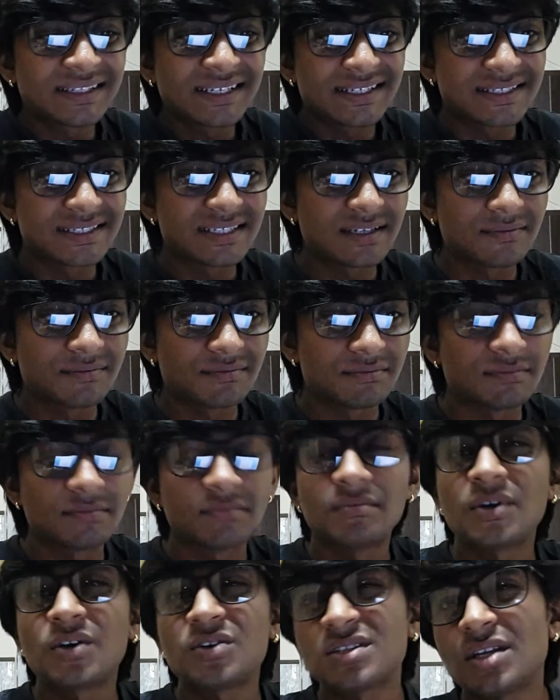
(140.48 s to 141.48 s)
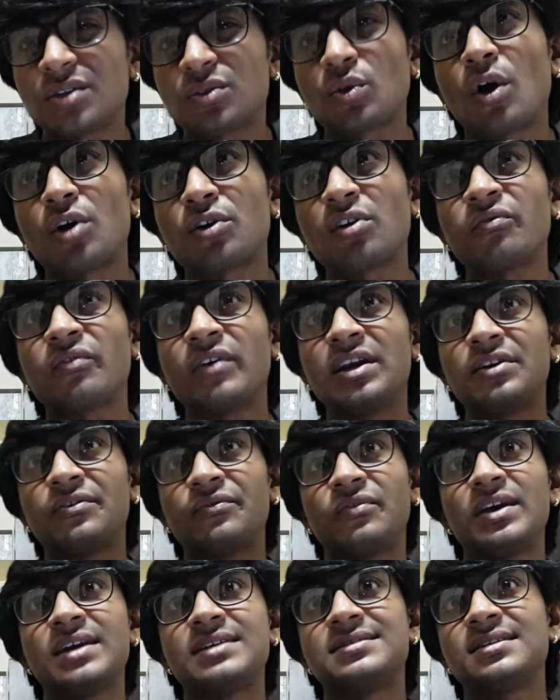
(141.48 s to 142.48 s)
this? Because I thought of
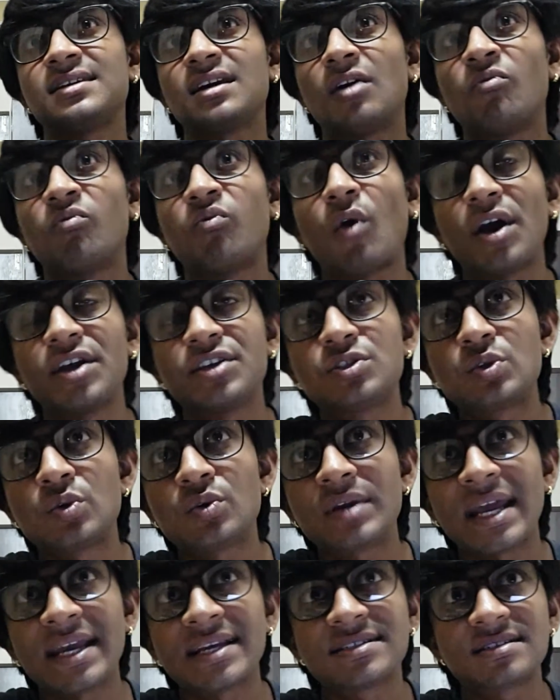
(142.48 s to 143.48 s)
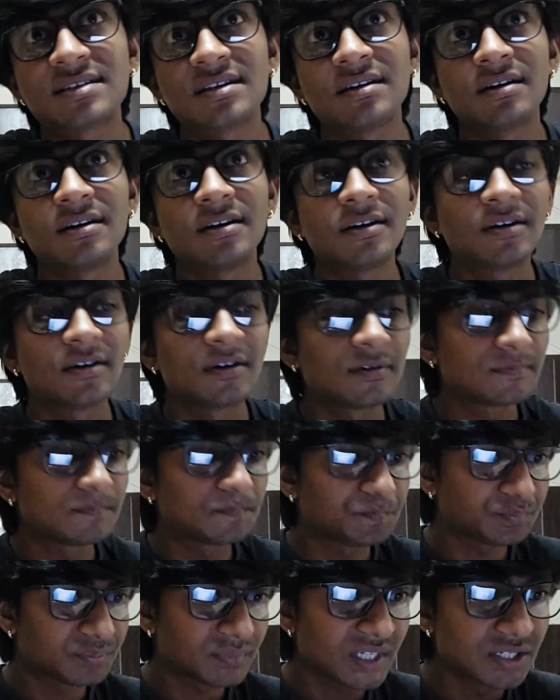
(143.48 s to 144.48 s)
interfacing a voice to text uh,
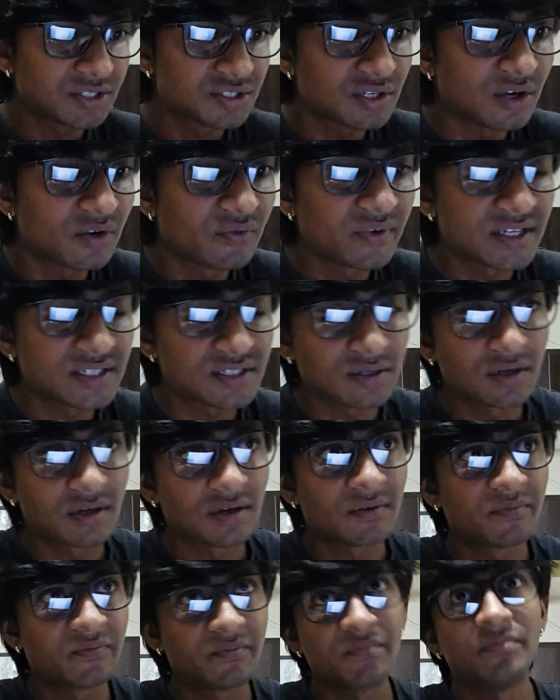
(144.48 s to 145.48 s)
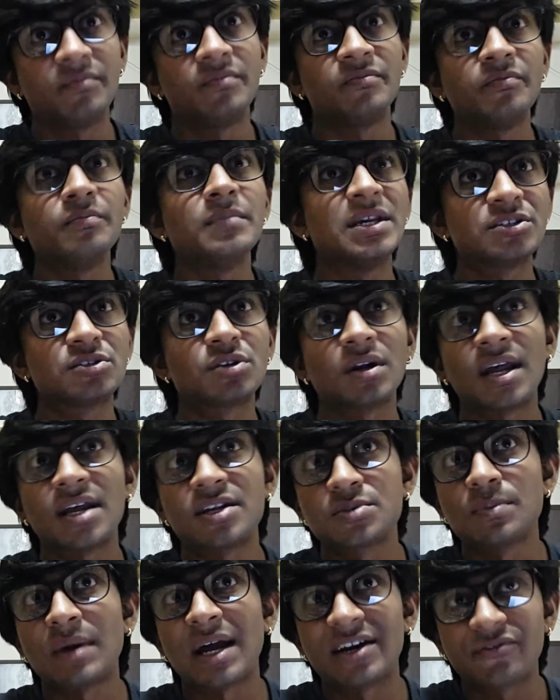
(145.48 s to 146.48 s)
service uh, based on our
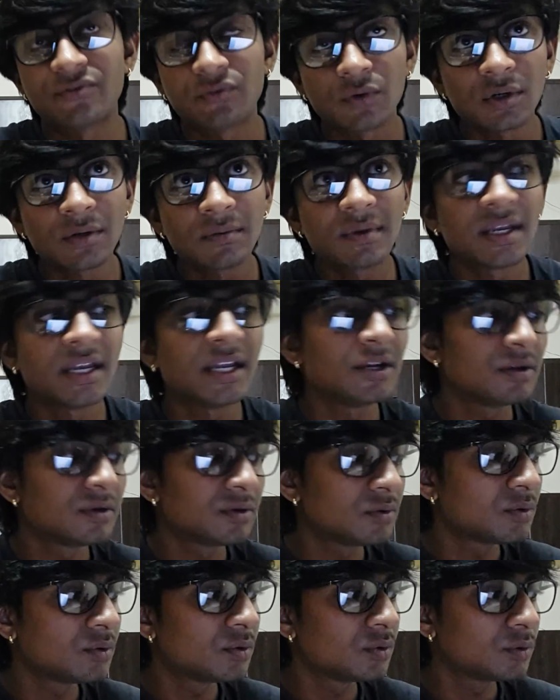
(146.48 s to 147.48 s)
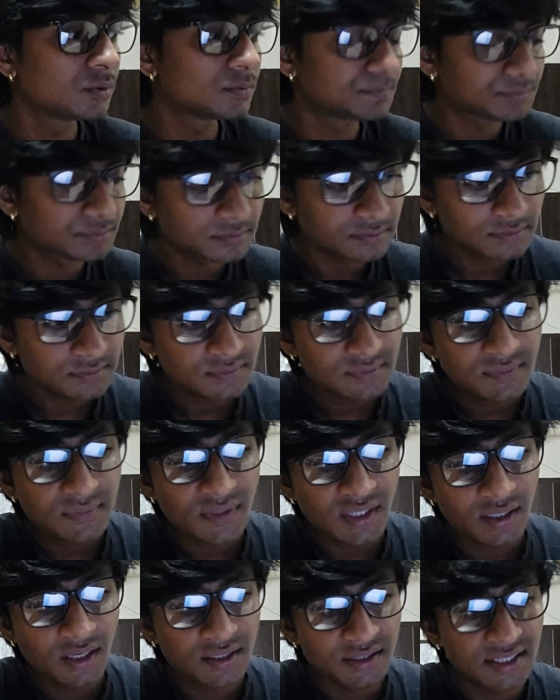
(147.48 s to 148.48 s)
smartphone into
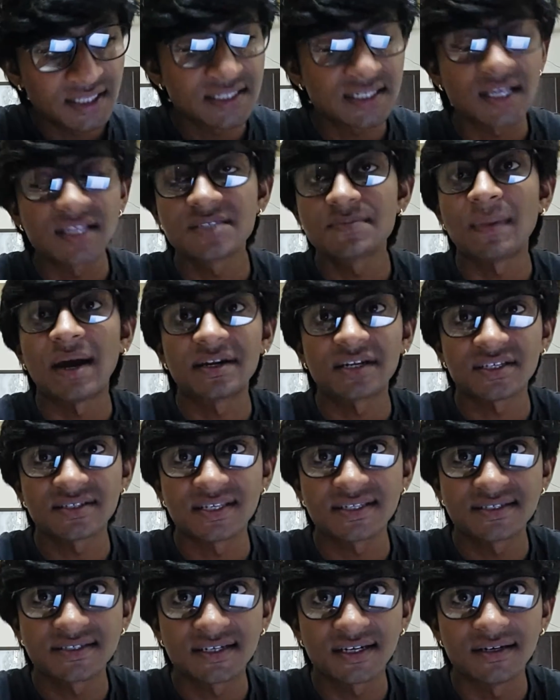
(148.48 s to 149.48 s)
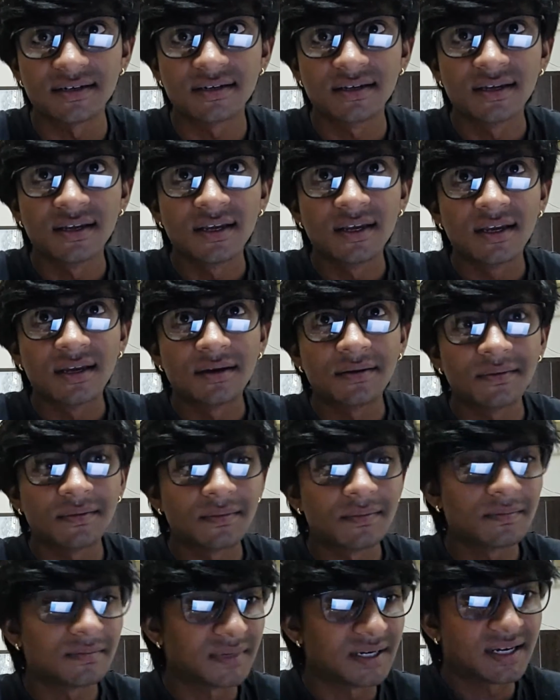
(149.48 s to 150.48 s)
this smart assistant,
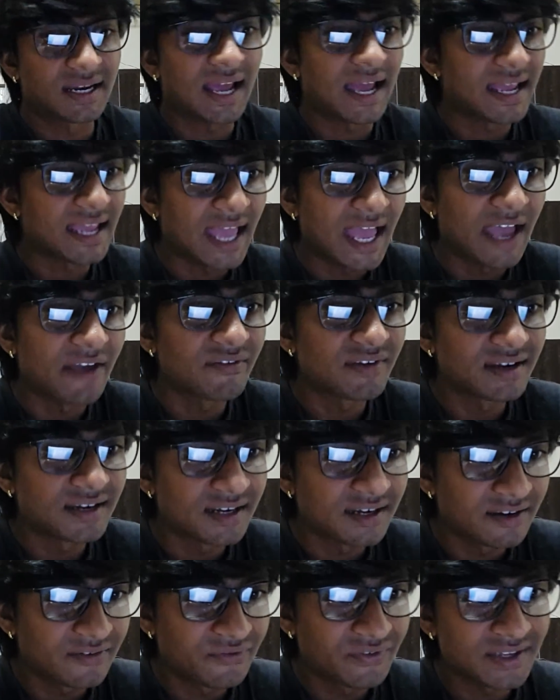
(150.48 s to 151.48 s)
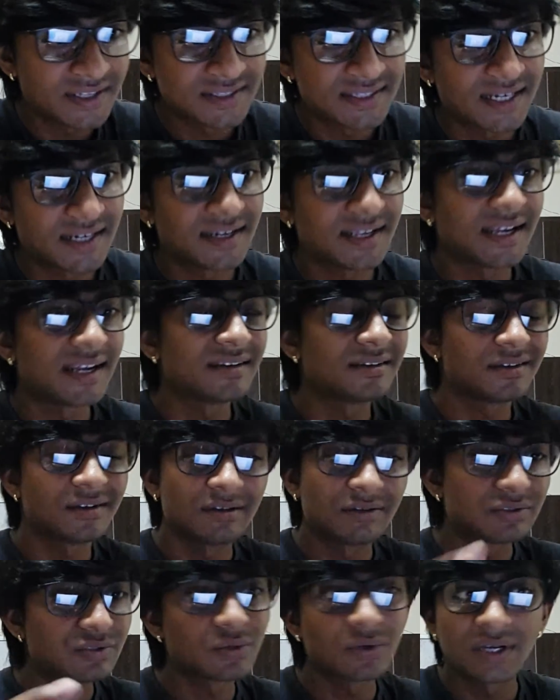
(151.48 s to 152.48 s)
um, but I haven't interfaced that yet,
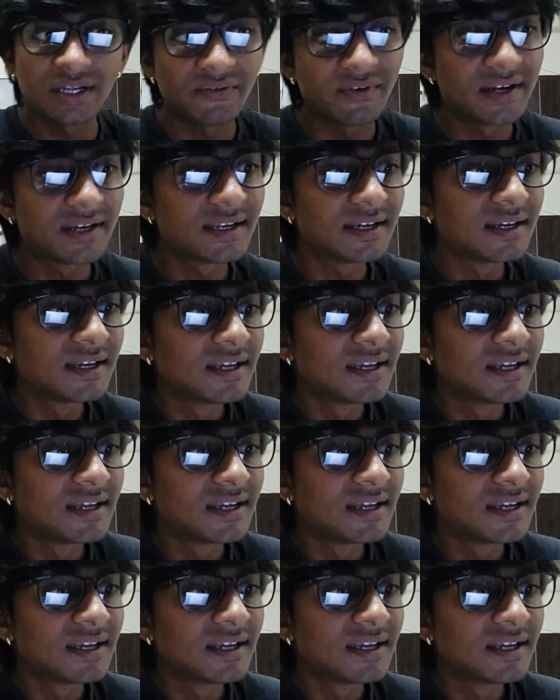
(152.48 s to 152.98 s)
uh, so leave it.